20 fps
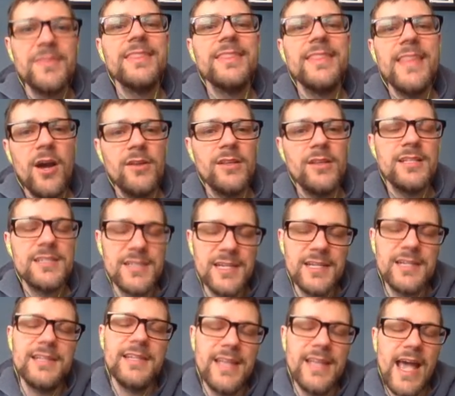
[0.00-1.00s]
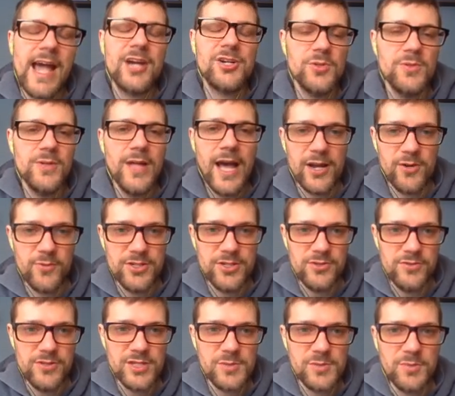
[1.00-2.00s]
Now let's get into the actual, how do I
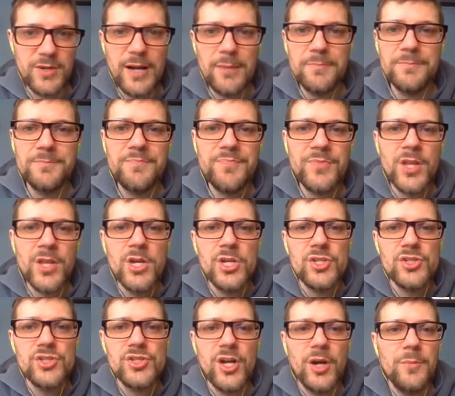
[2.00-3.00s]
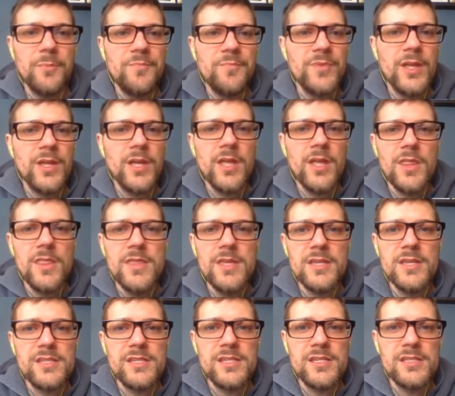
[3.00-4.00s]
do this problem? So
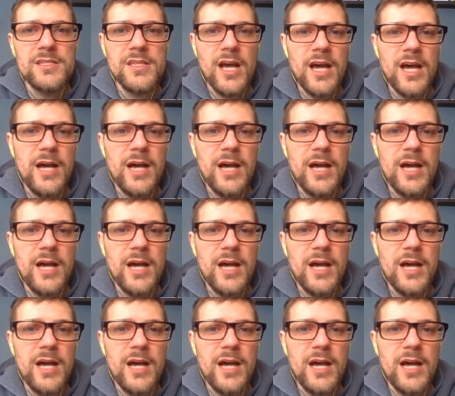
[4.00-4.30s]
this is